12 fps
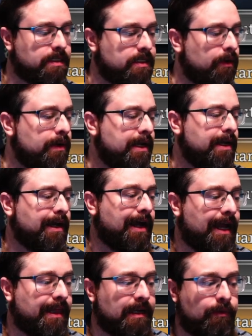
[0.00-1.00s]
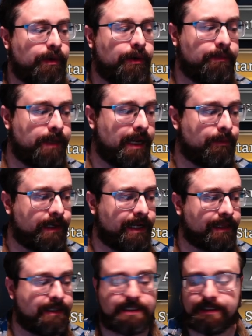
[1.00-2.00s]
So I think we will be able to
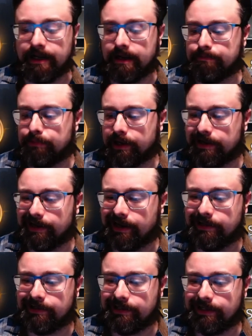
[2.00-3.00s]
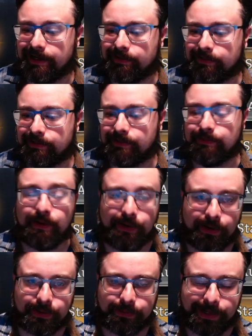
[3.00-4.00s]
get this done, but you know, we won't
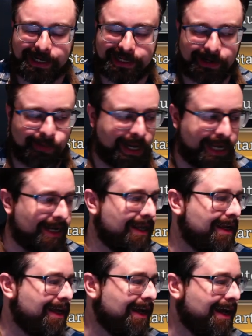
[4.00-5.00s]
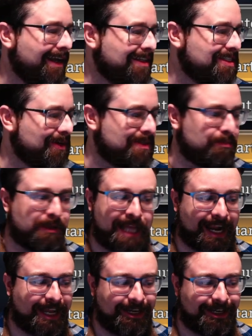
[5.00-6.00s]
know until we get in there, right? So it's been
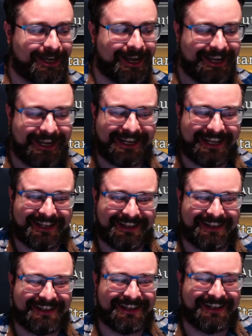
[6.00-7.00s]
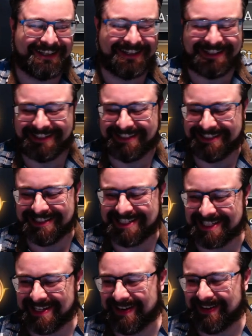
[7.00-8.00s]
that kind of day.
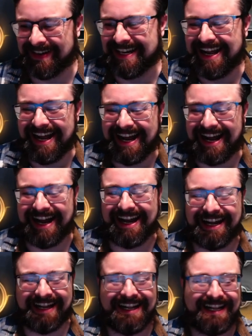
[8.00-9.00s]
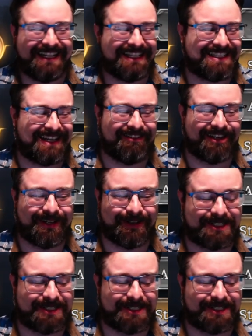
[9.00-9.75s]
So let's give it a go.